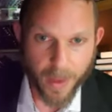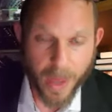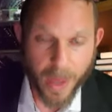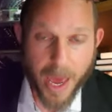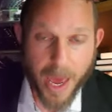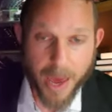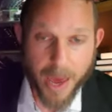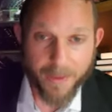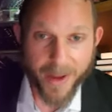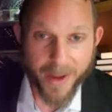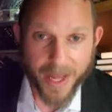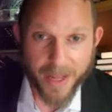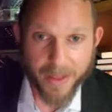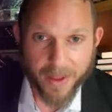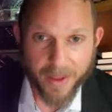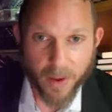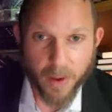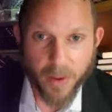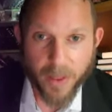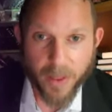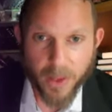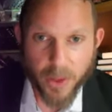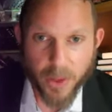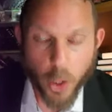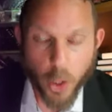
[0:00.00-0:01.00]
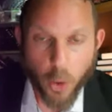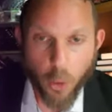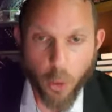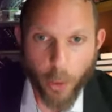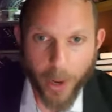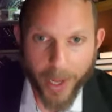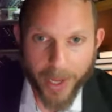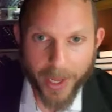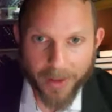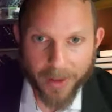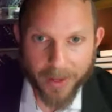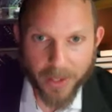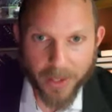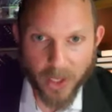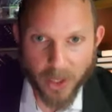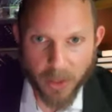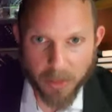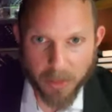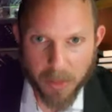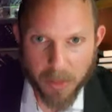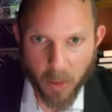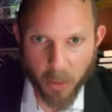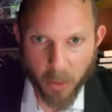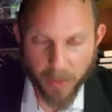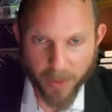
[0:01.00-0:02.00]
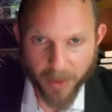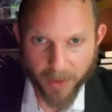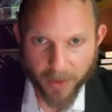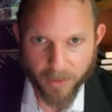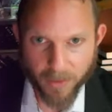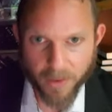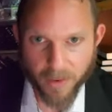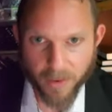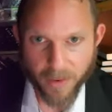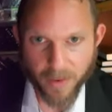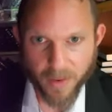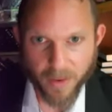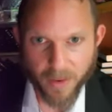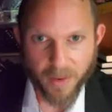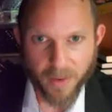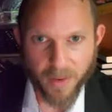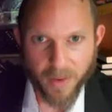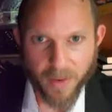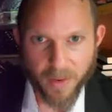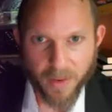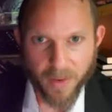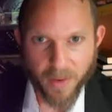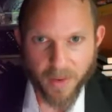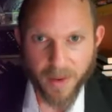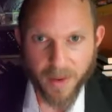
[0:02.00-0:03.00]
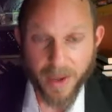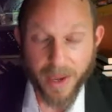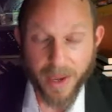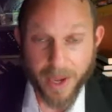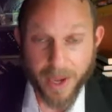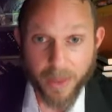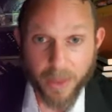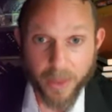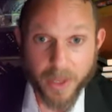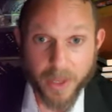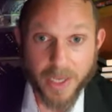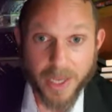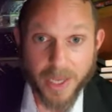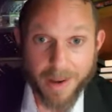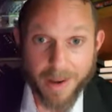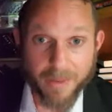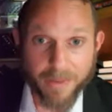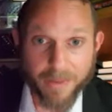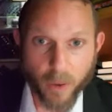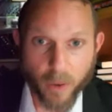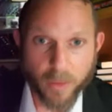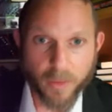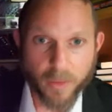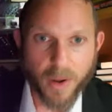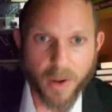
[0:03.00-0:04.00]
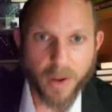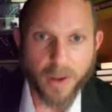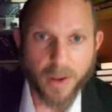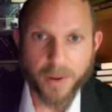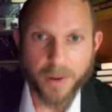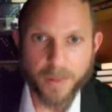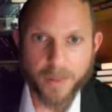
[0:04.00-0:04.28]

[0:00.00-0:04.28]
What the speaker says: If I can tell you that the greatest moment in this avoda